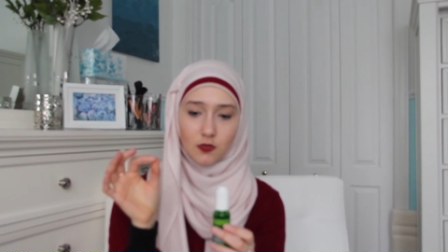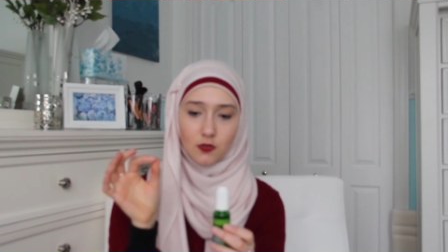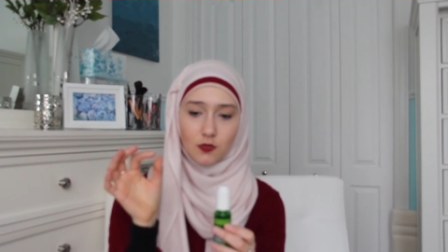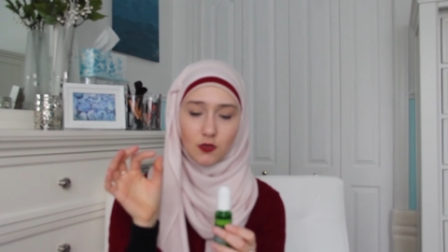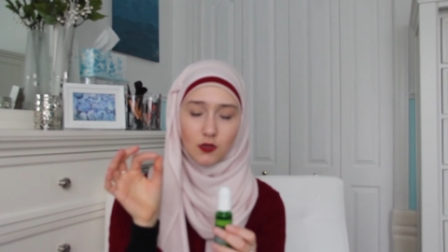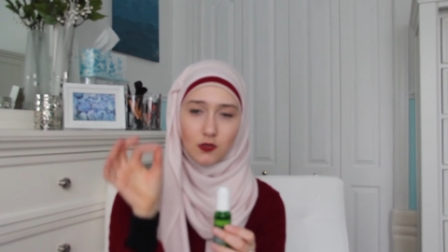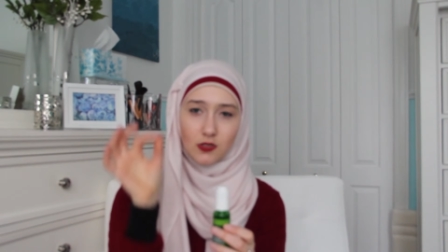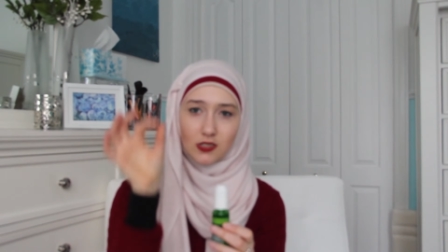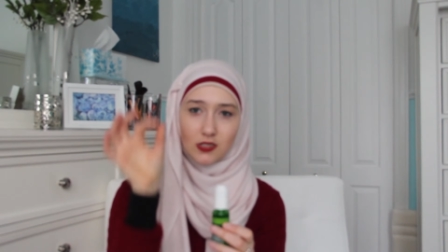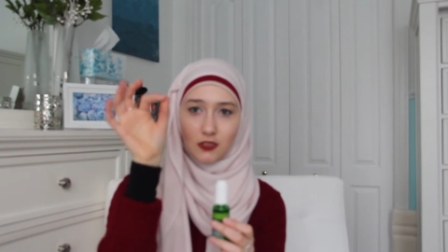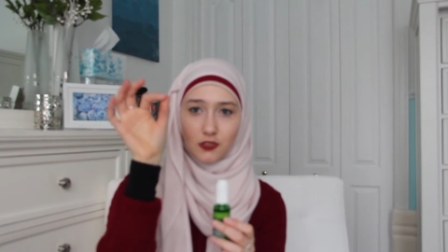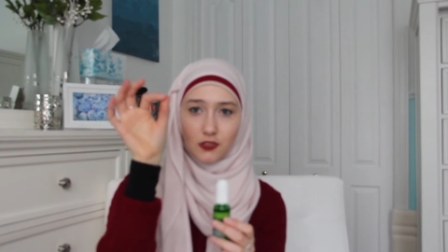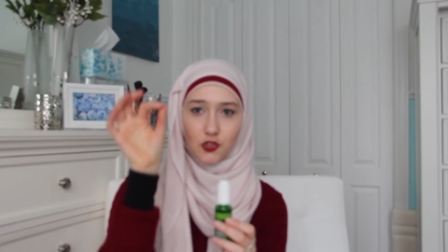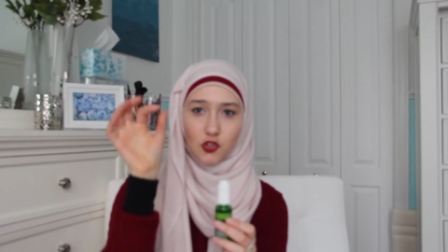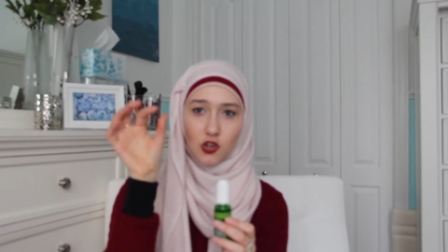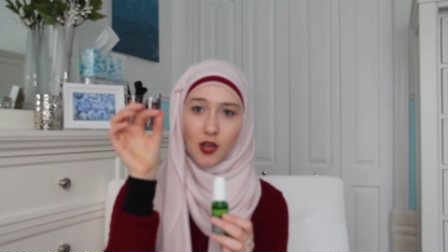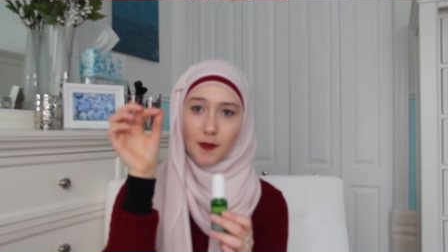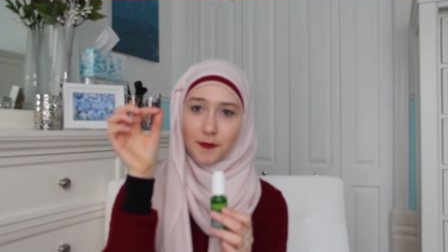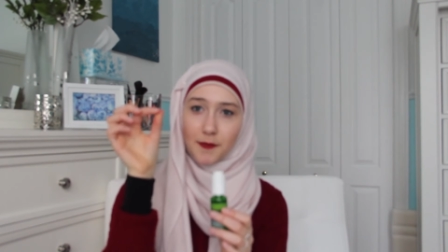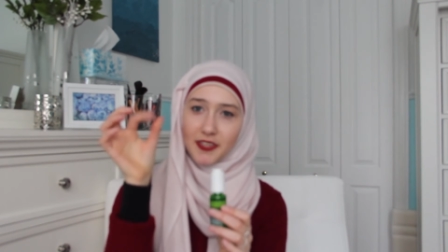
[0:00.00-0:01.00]
one of those little
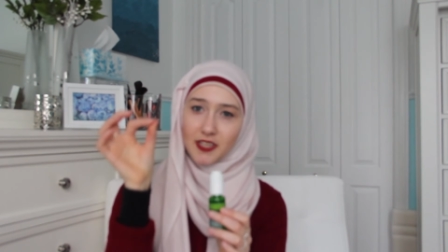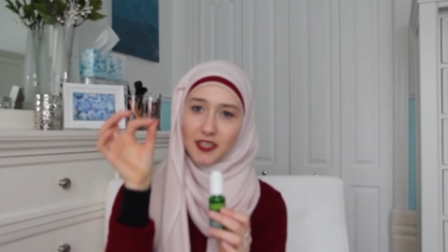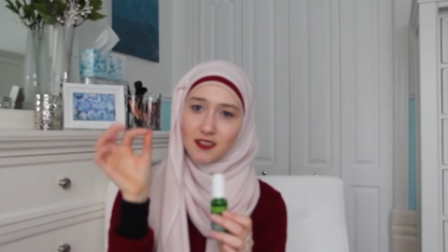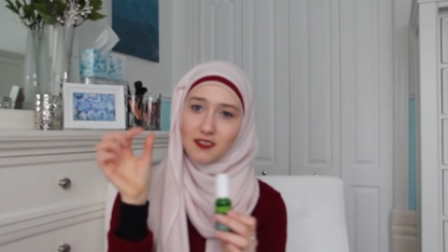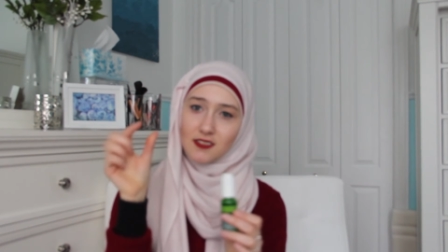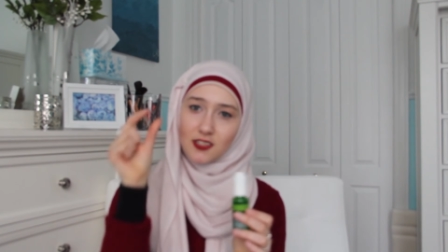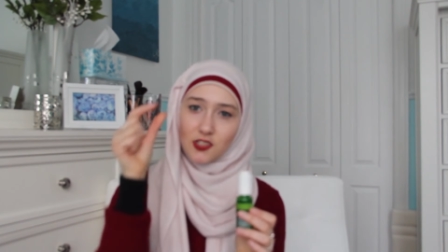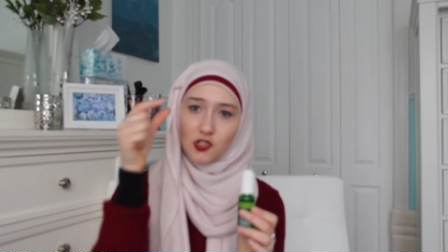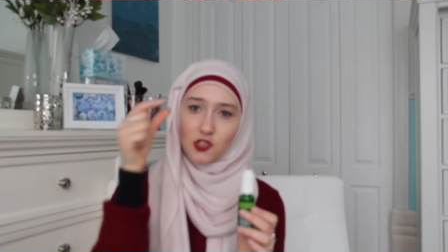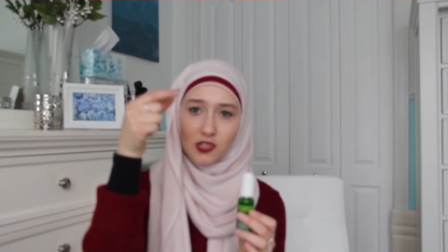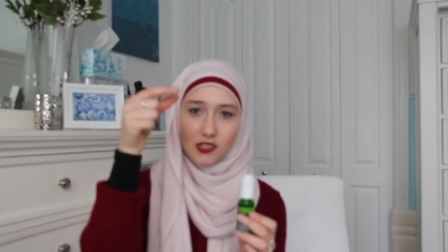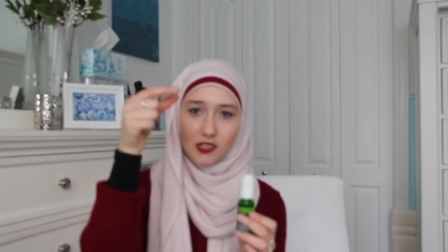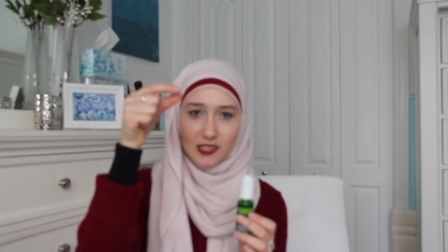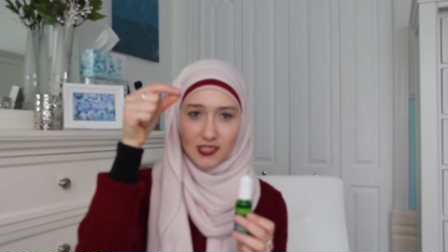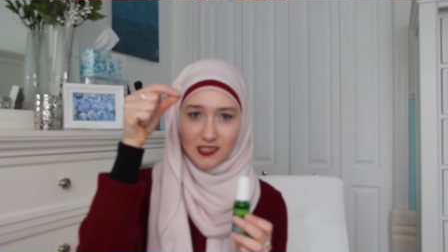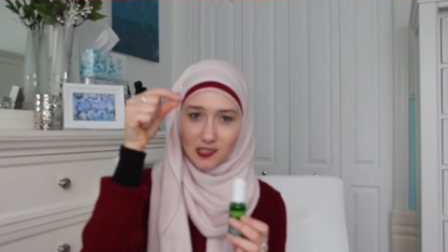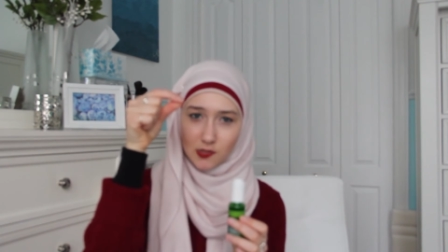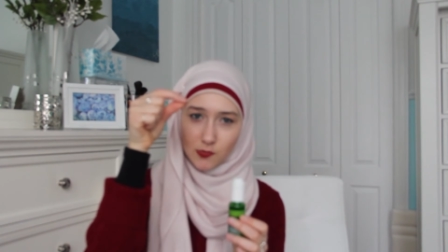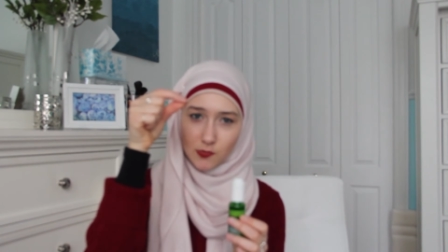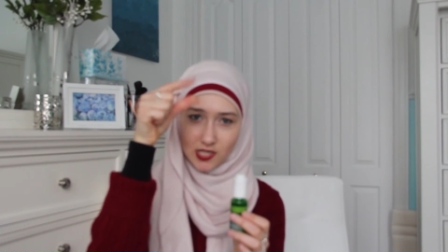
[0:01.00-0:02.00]
drop things that you're gonna like
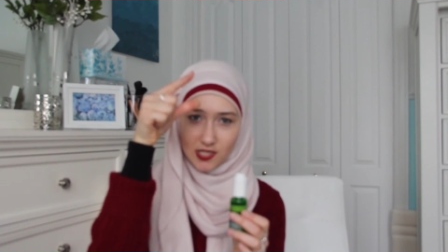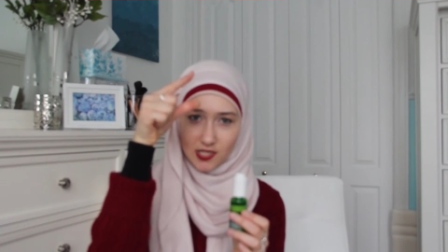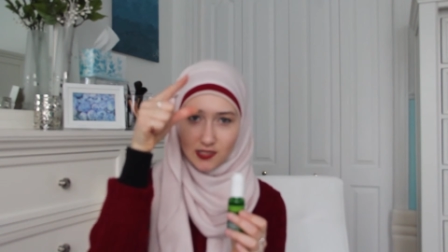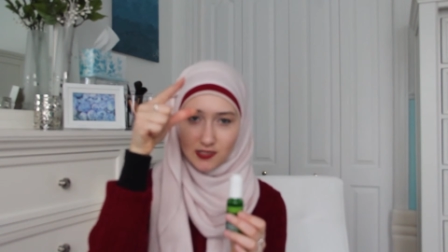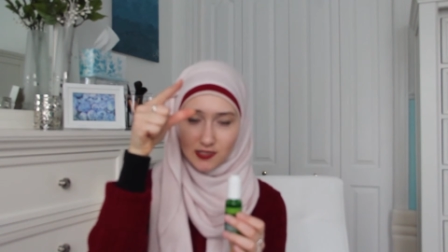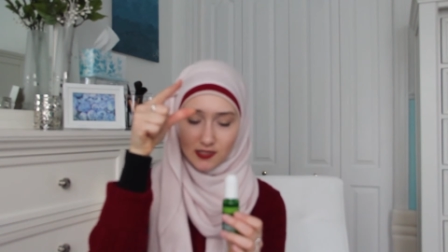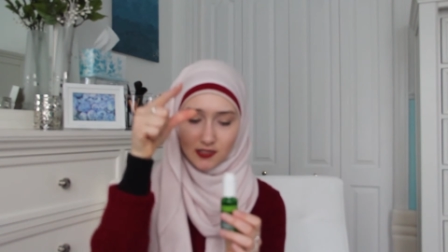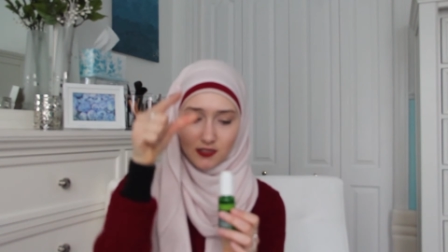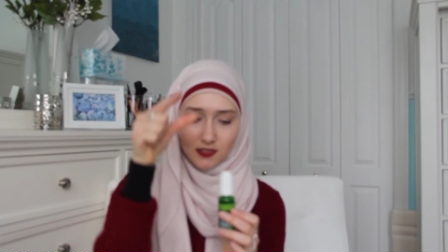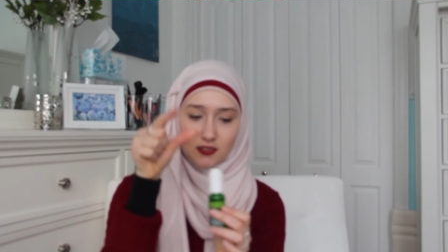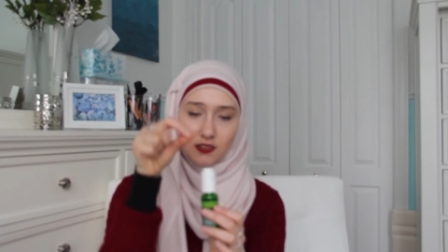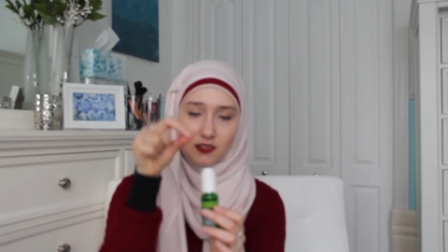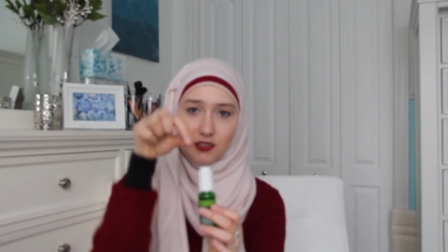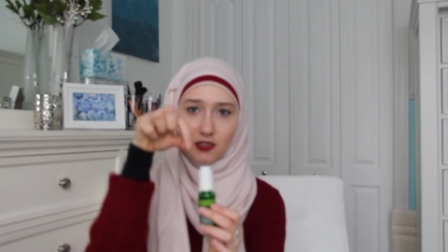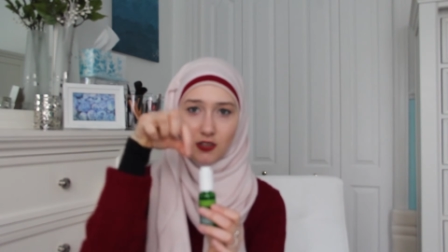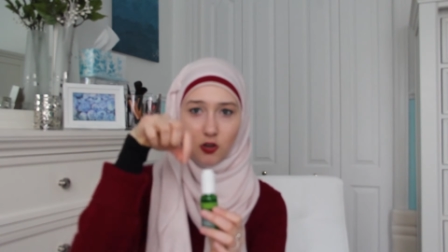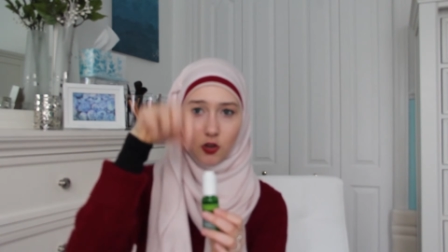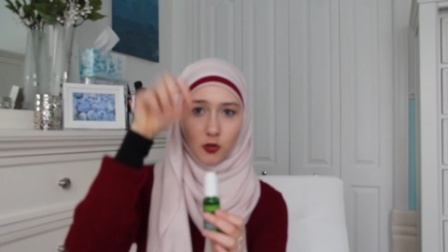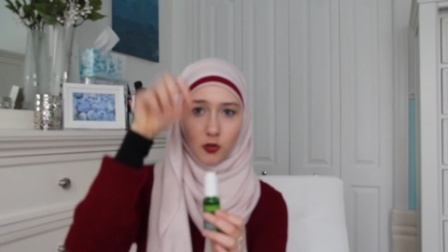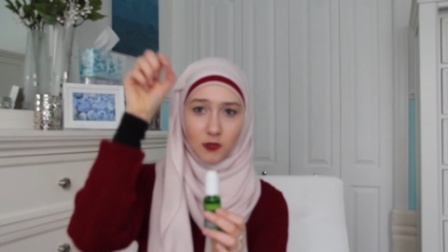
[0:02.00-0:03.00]
squeeze and
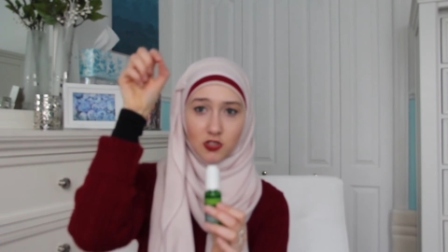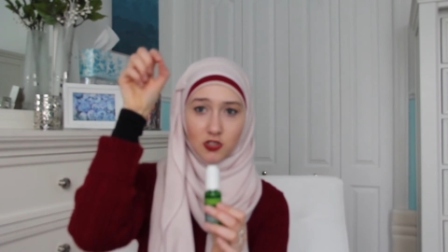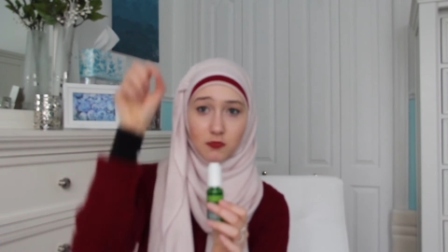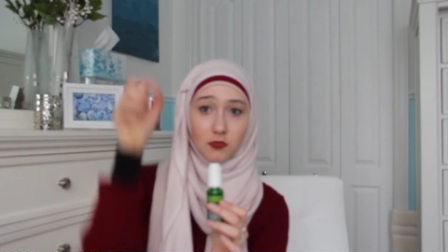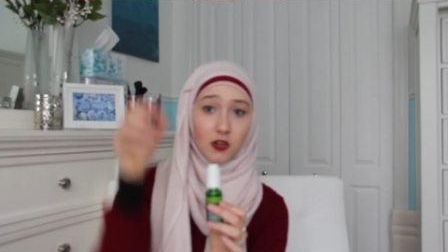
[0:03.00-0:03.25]
a whole bunch of